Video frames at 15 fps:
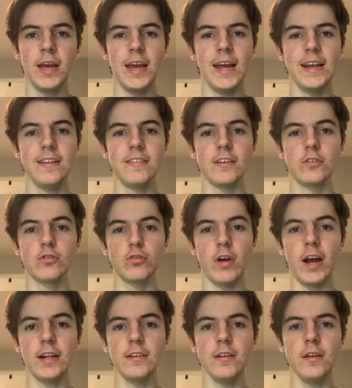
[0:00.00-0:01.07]
It is
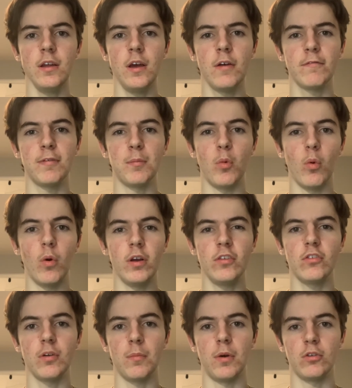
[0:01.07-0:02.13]
extracted from
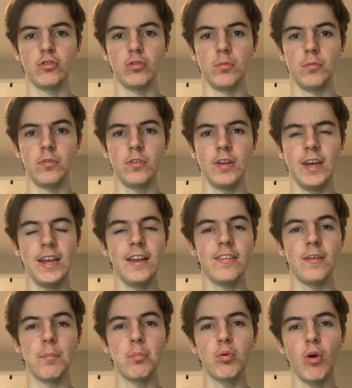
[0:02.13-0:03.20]
oyster mushrooms and is a
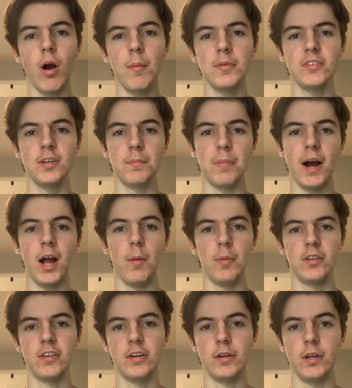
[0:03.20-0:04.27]
promising
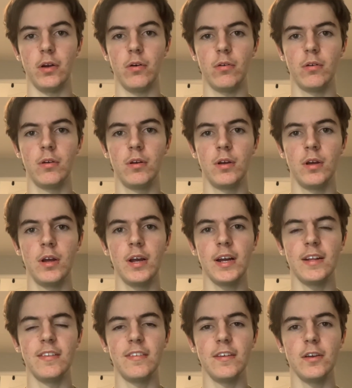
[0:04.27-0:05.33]
biomaterial,
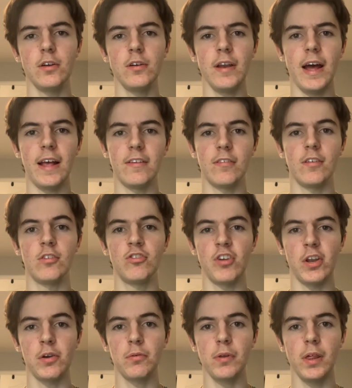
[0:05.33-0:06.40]
considered as
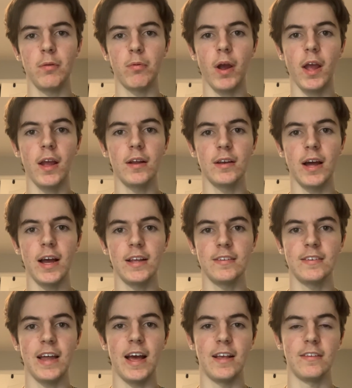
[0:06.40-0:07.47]
generally
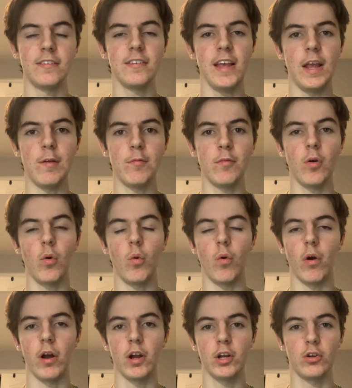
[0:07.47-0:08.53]
recognized as safe
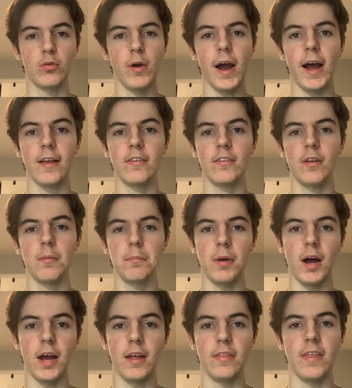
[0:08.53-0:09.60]
or GRAS
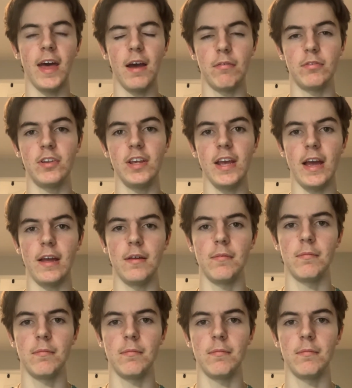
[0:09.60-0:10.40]
by the FDA.